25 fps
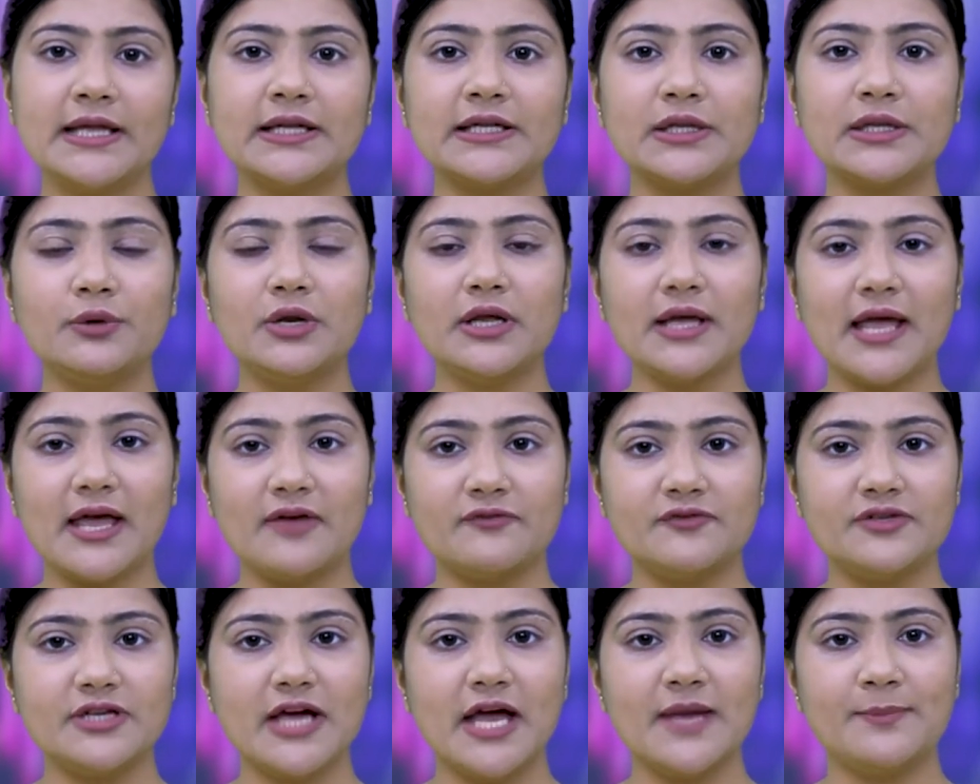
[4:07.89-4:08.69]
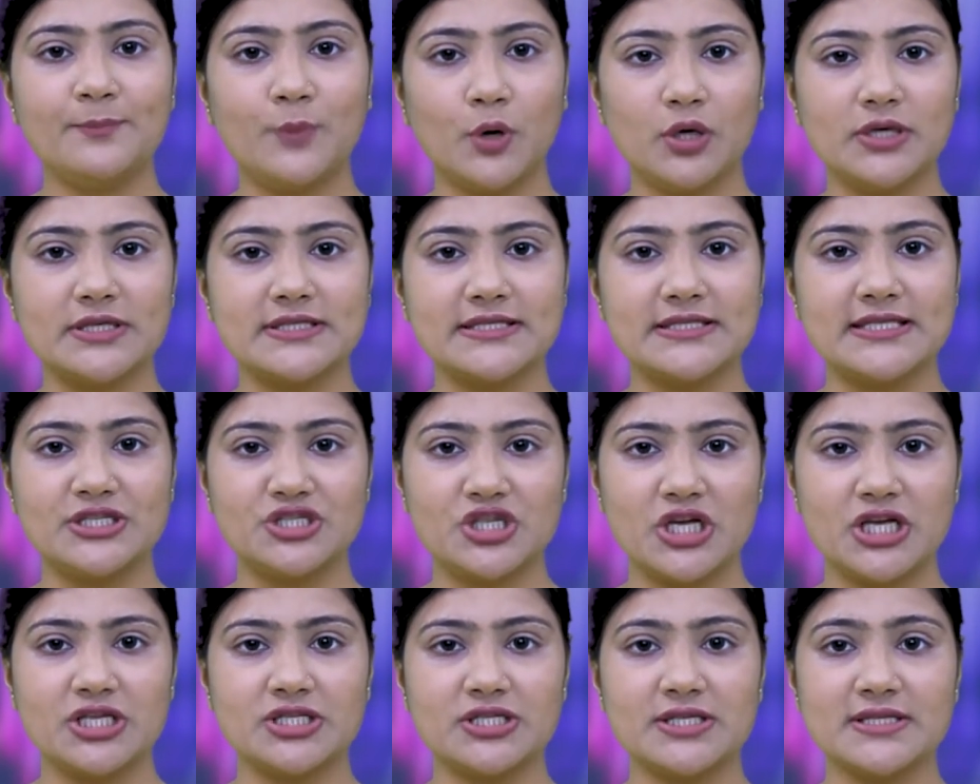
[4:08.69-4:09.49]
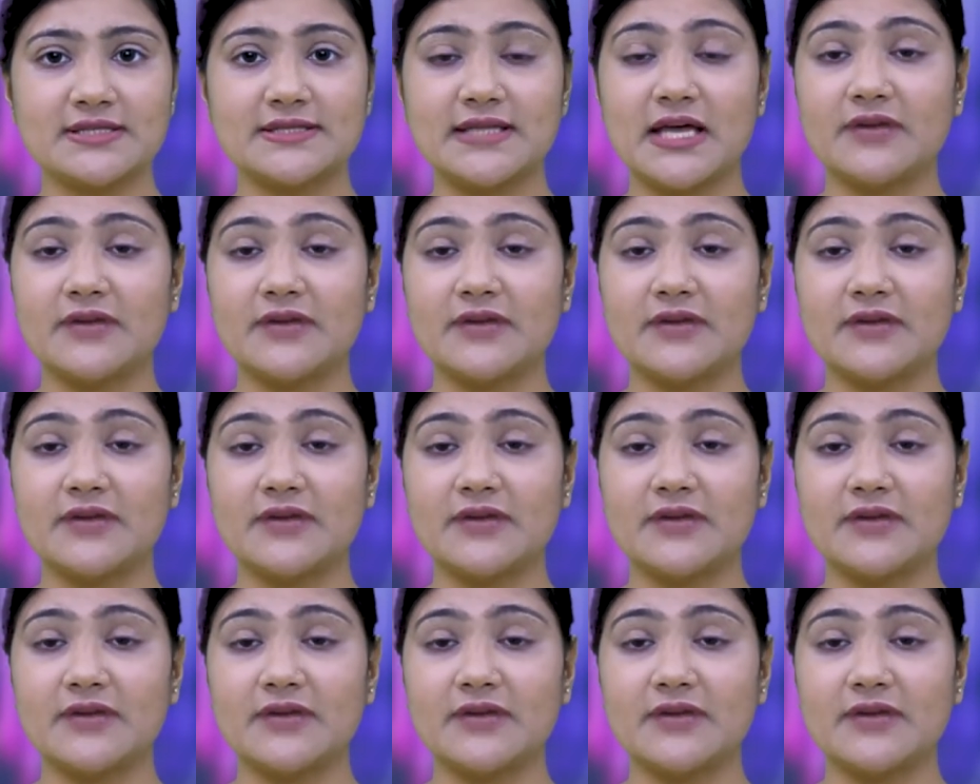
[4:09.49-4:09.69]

including FDI policy changes